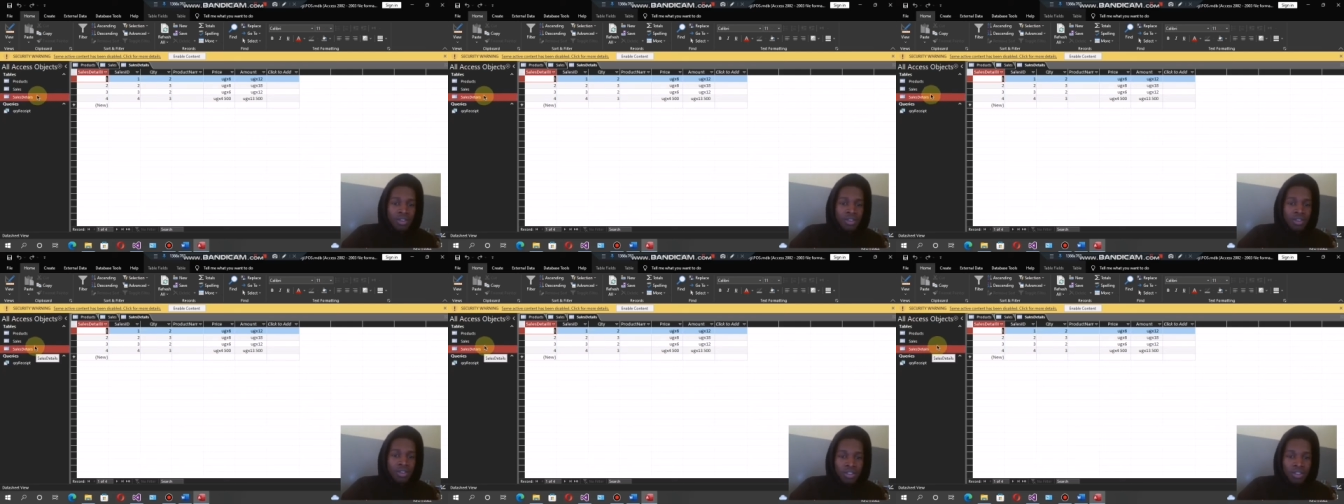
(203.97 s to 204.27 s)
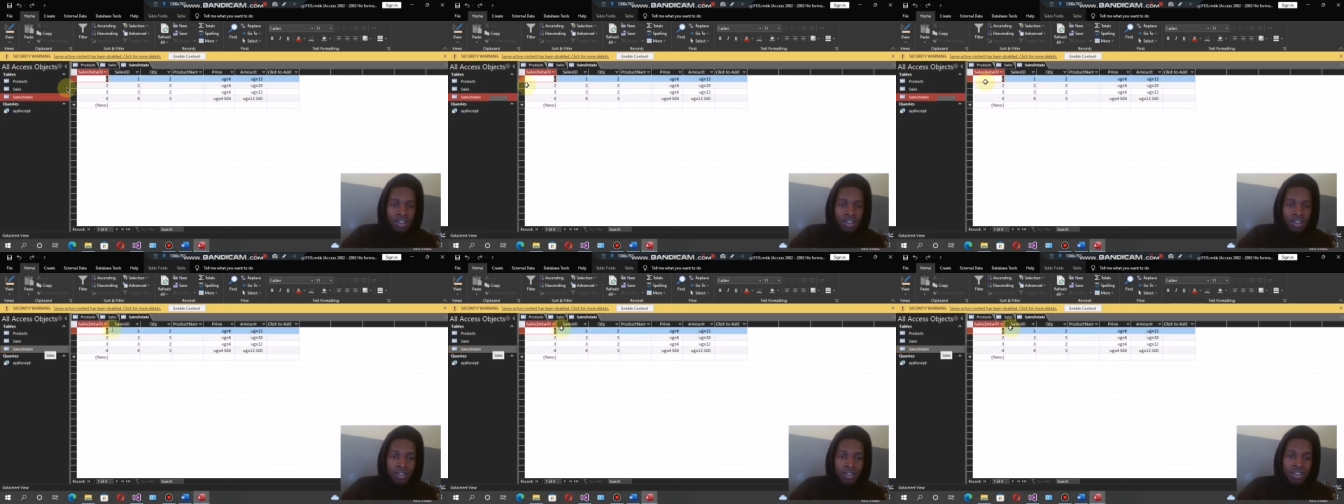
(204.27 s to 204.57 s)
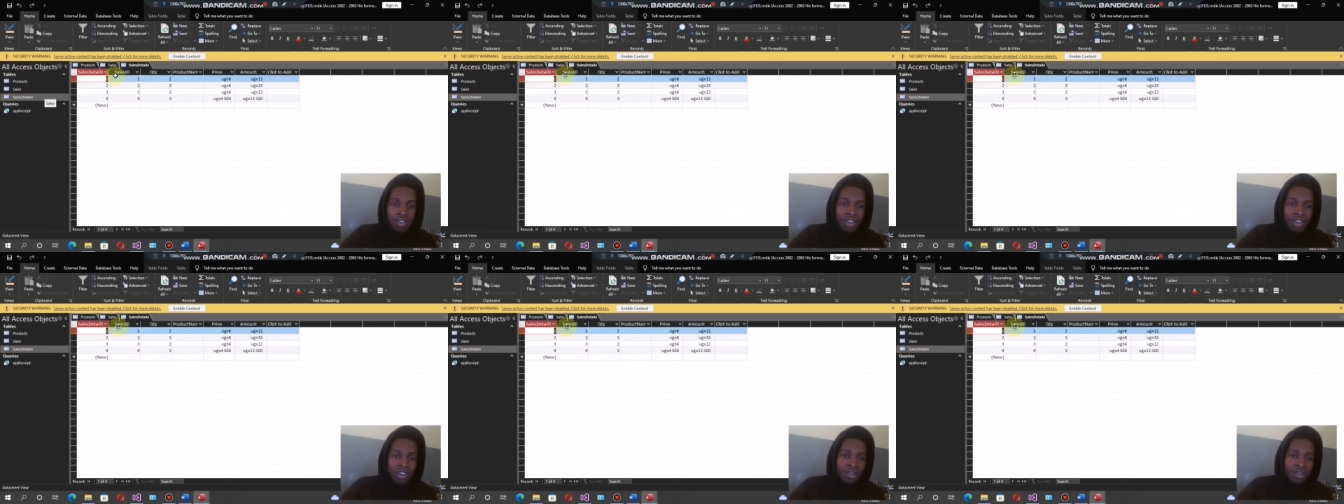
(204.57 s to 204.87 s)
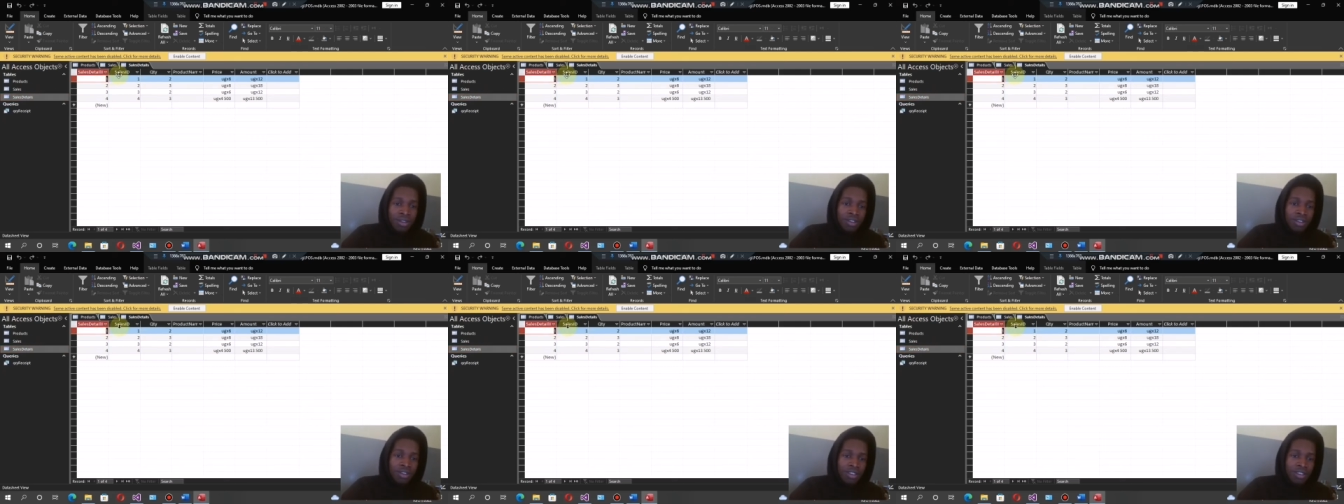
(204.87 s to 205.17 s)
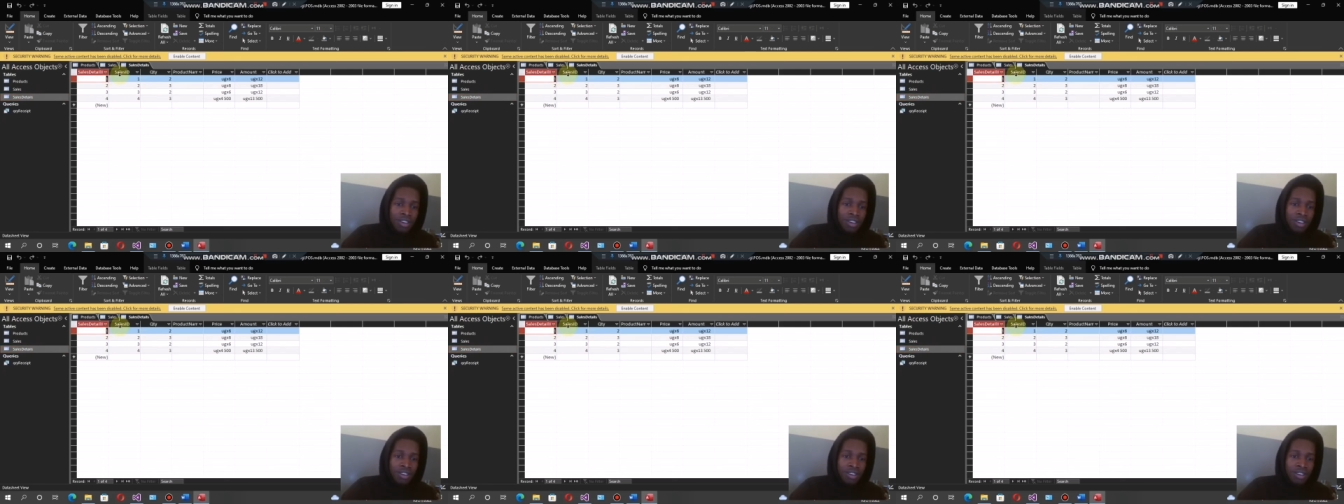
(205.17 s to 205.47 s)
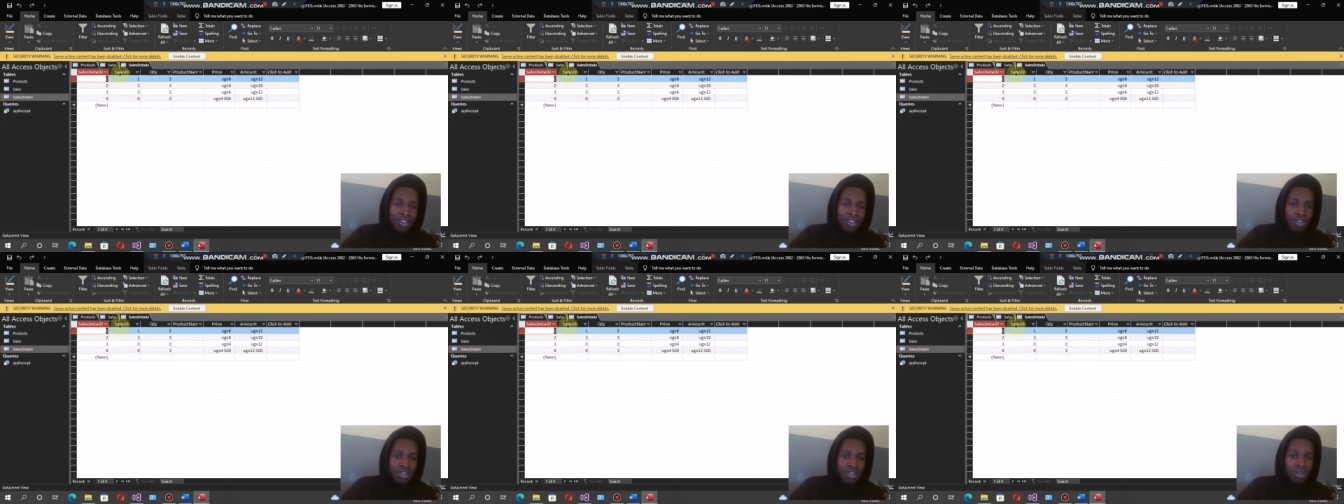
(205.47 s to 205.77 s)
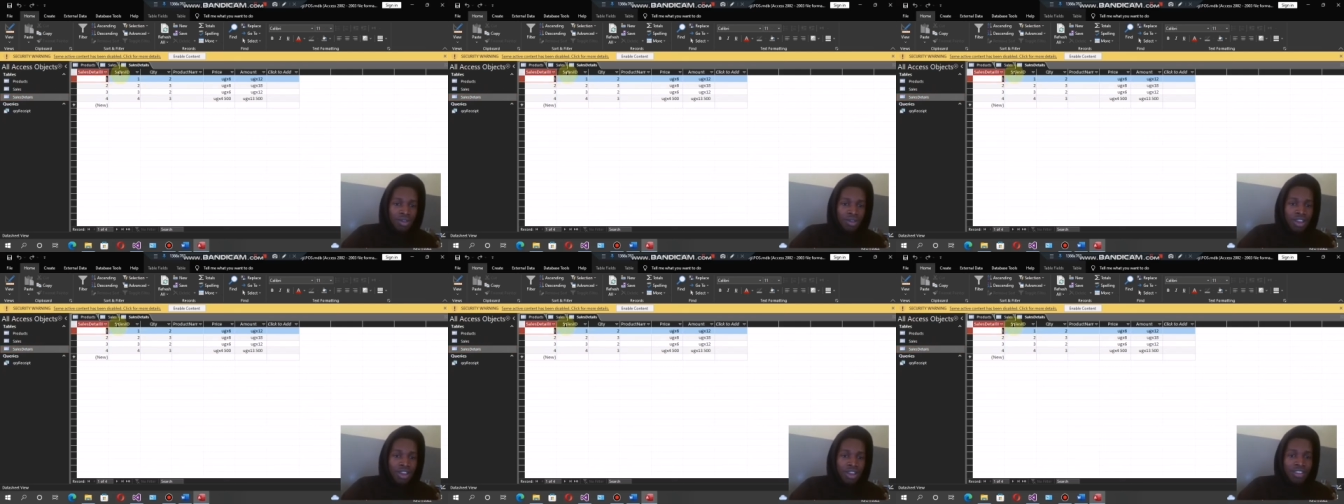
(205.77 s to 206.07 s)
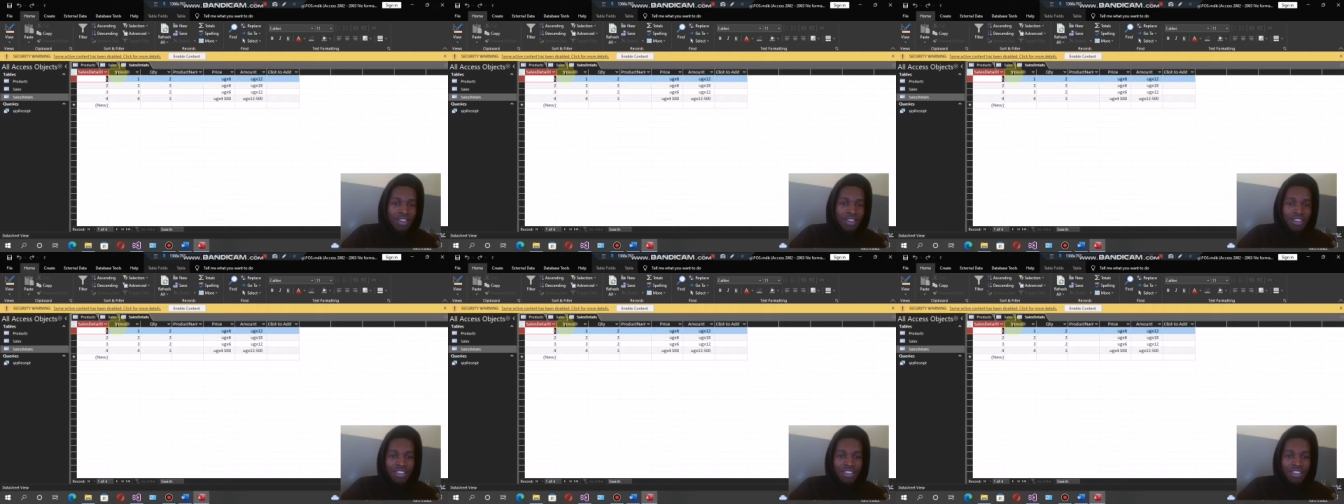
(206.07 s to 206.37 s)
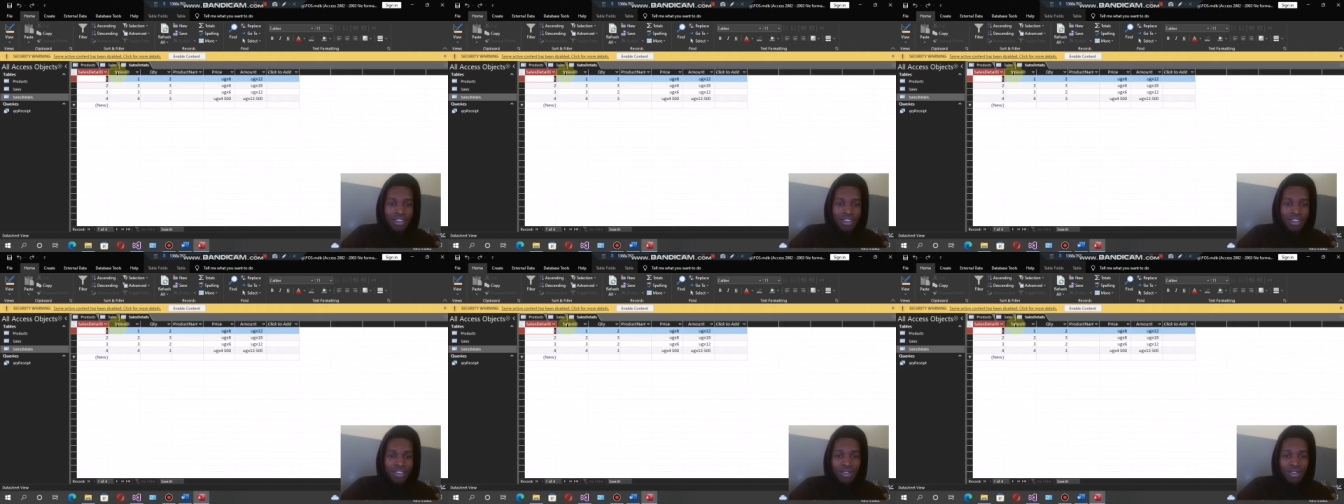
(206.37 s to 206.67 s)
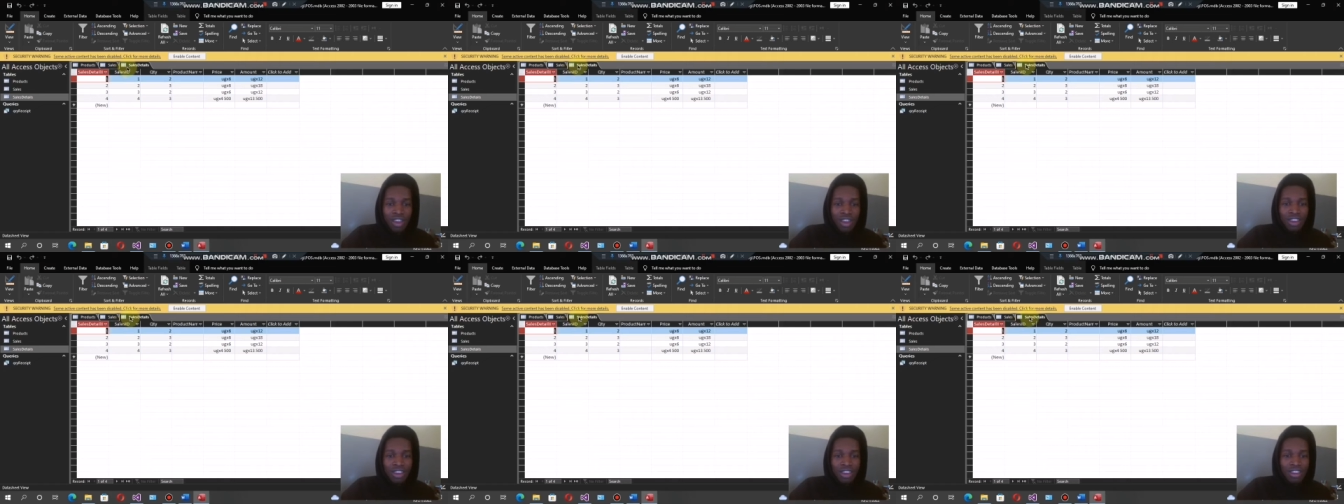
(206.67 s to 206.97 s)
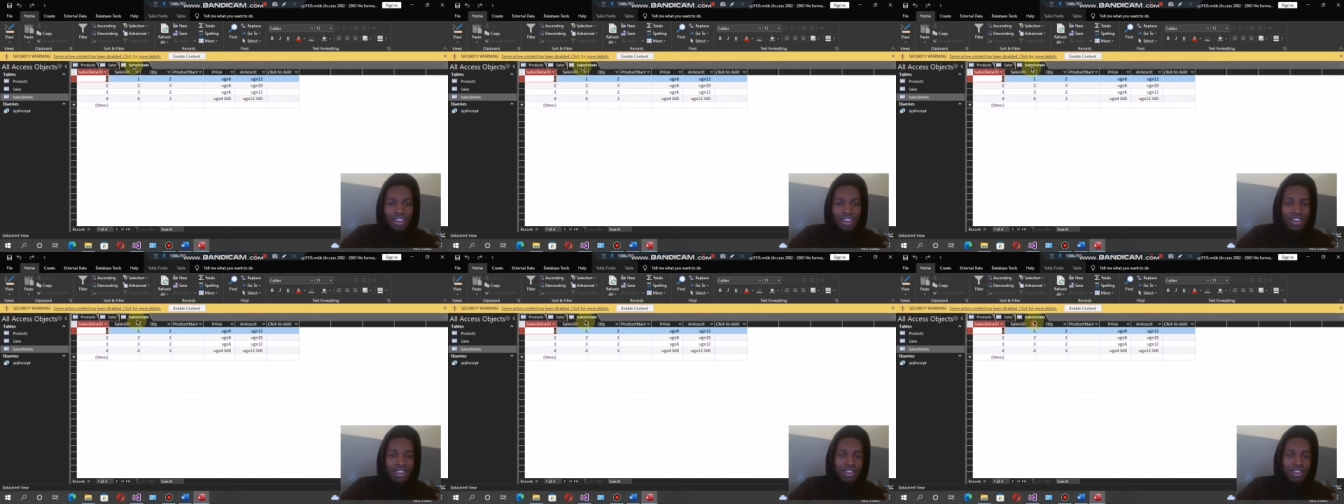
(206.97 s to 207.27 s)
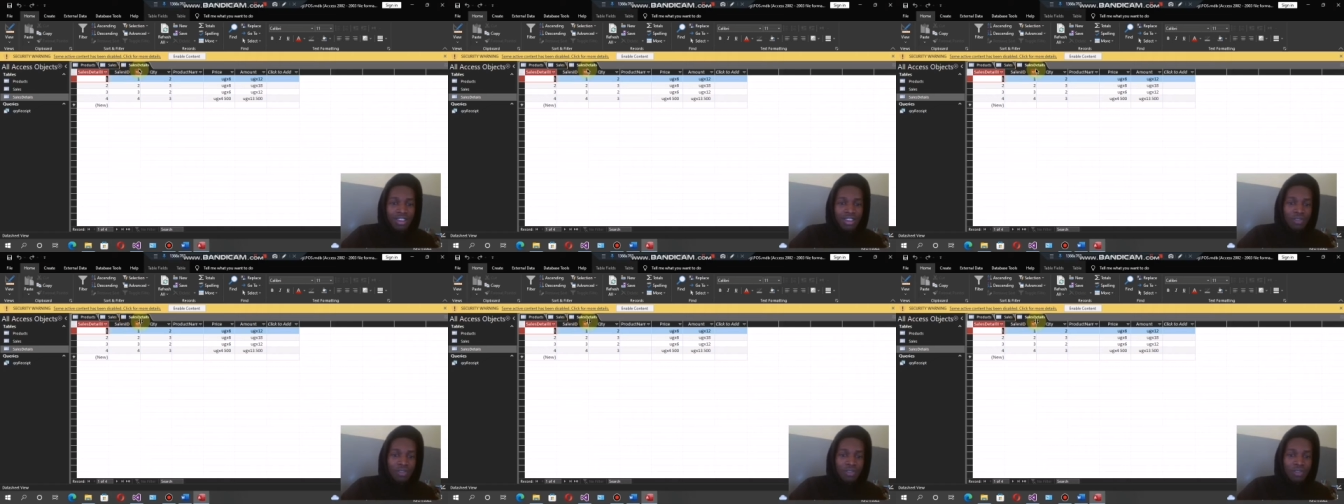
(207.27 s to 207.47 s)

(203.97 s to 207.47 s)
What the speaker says: The sales details, contains the sales ID,